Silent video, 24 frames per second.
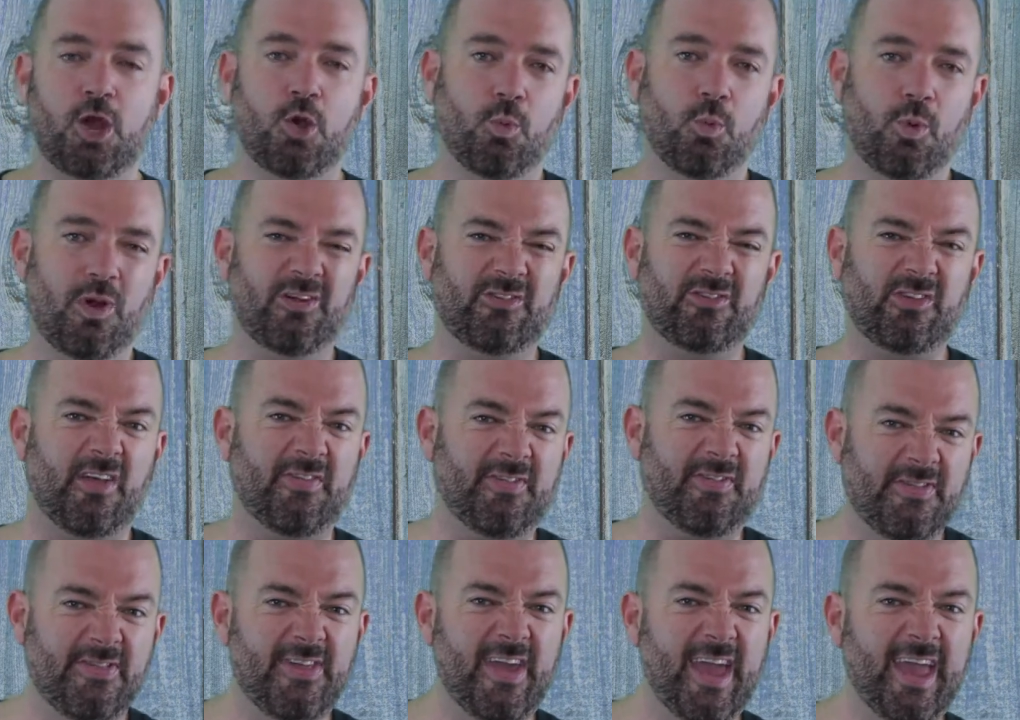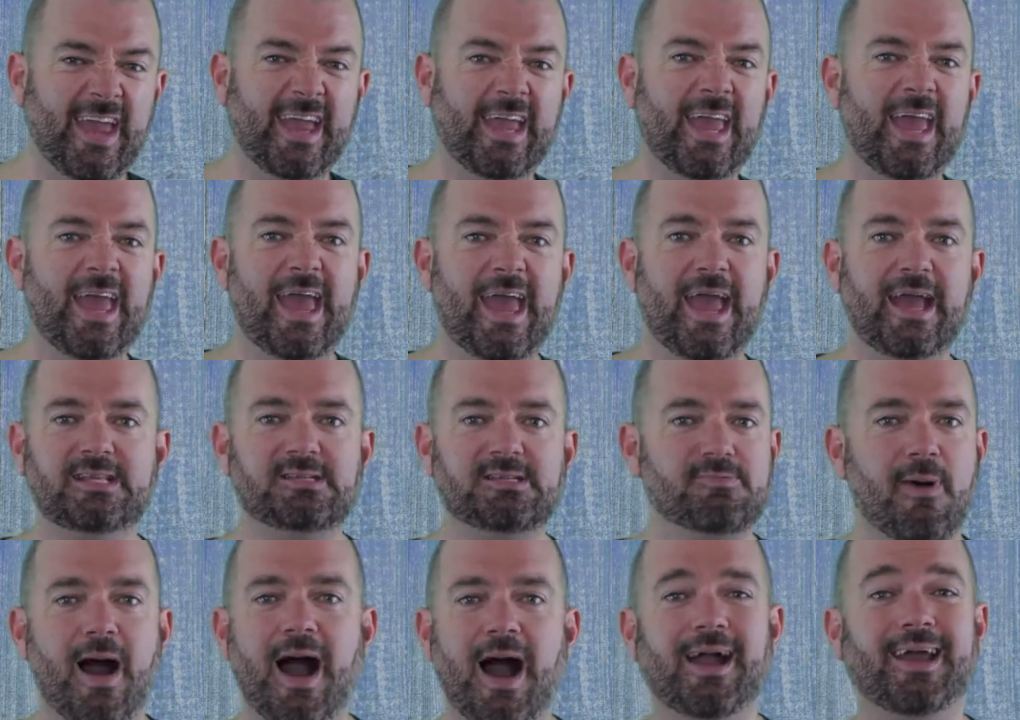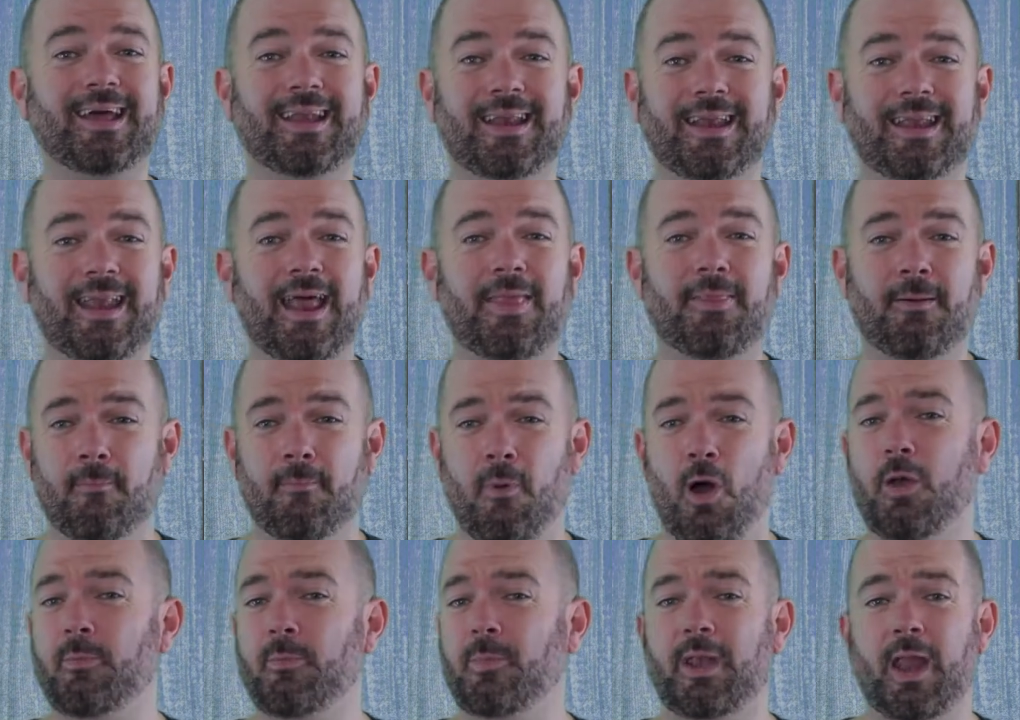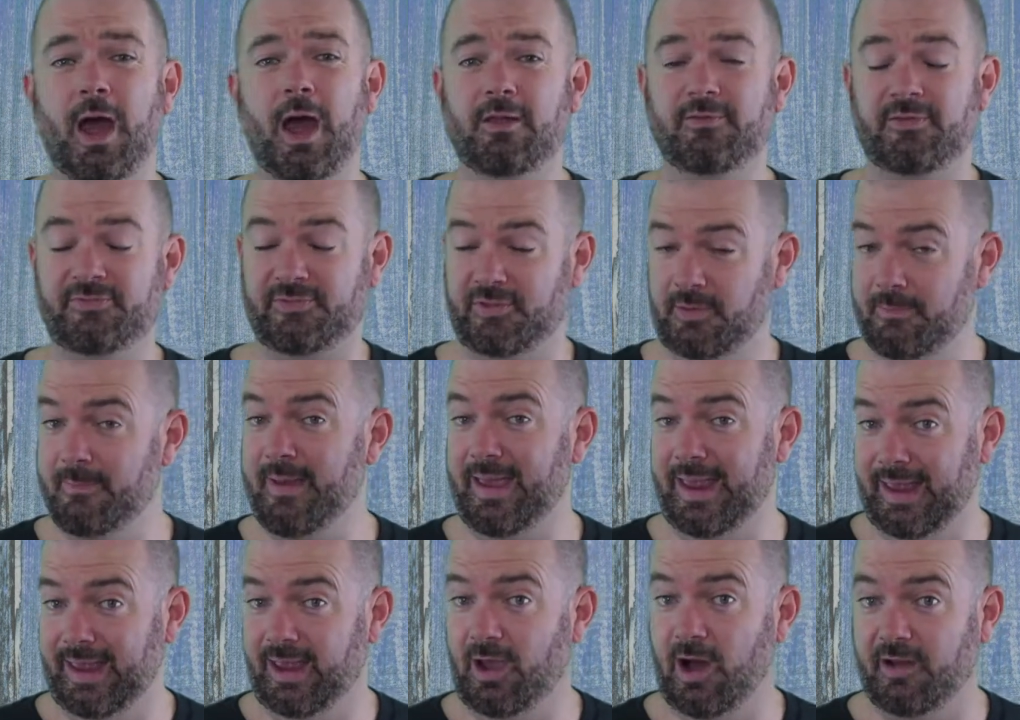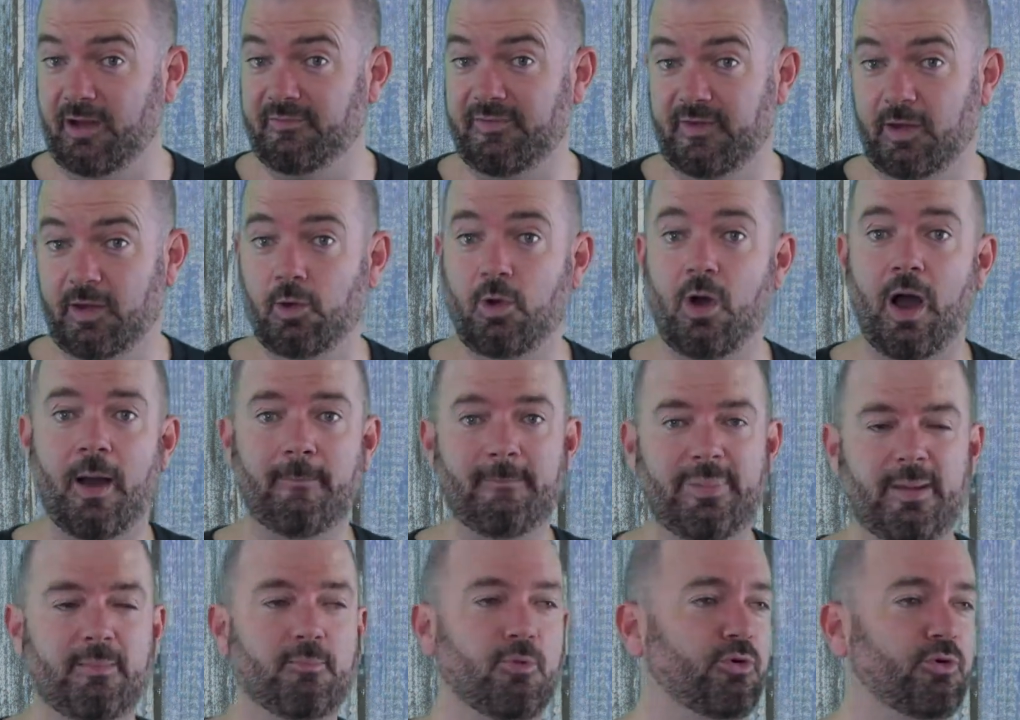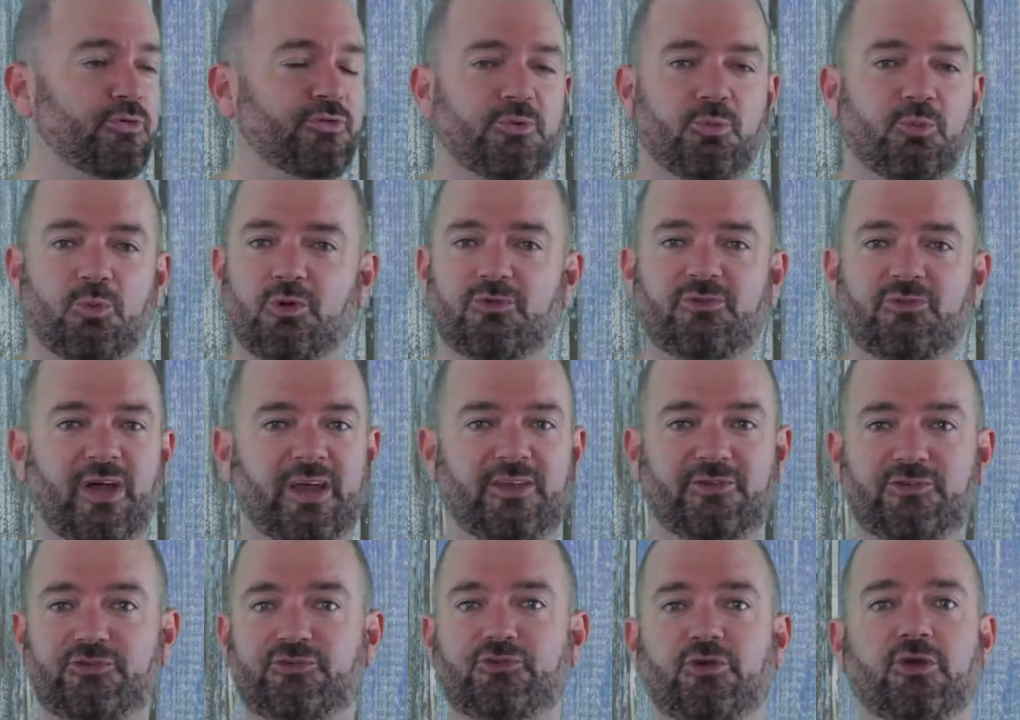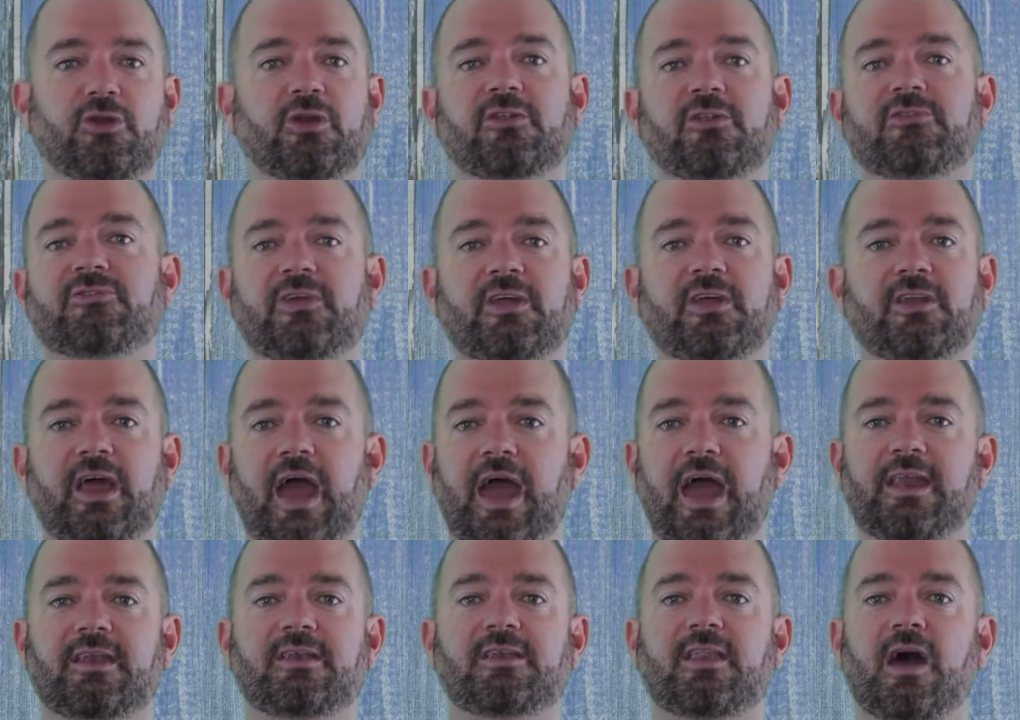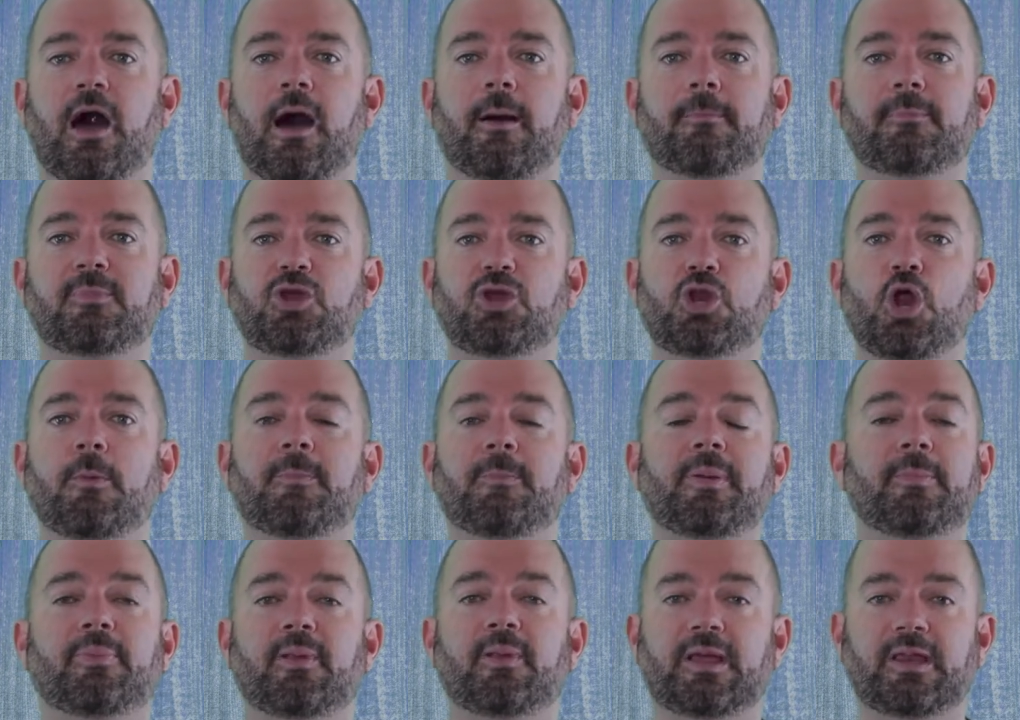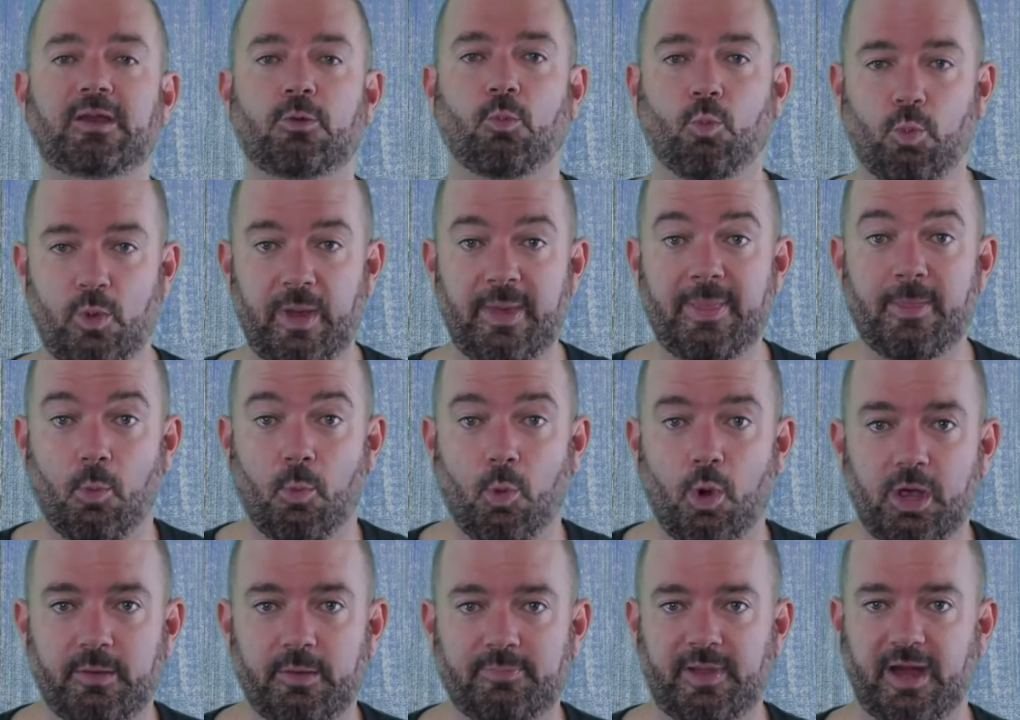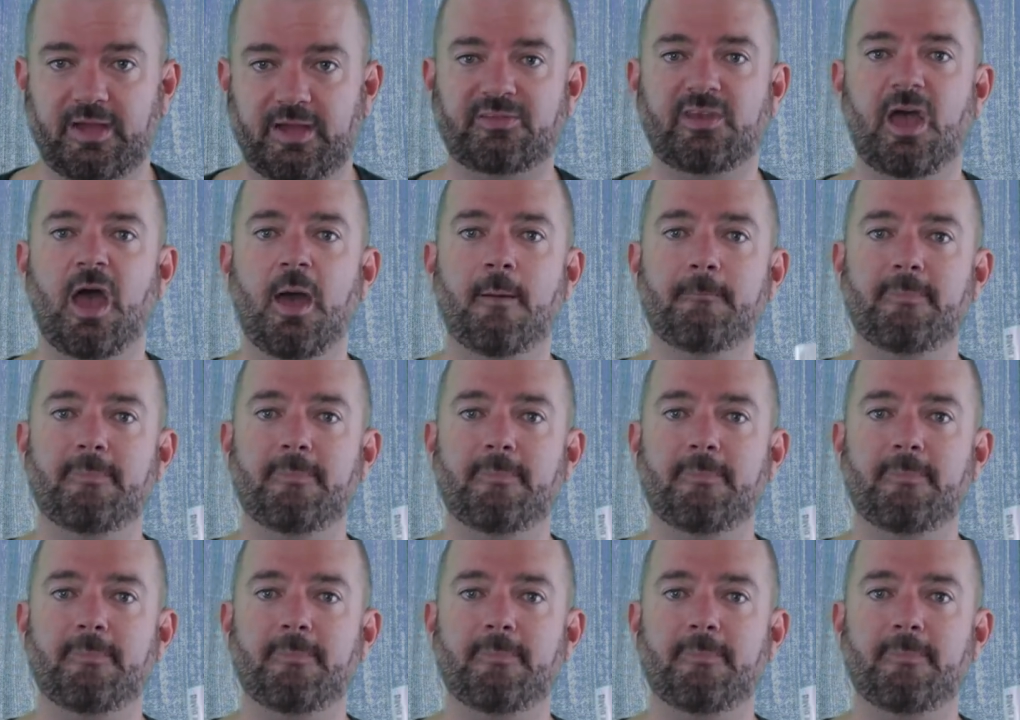Whereas I think it's marketed at the moment, to me, I feel, a bit more towards like students and you know, people in the workplace.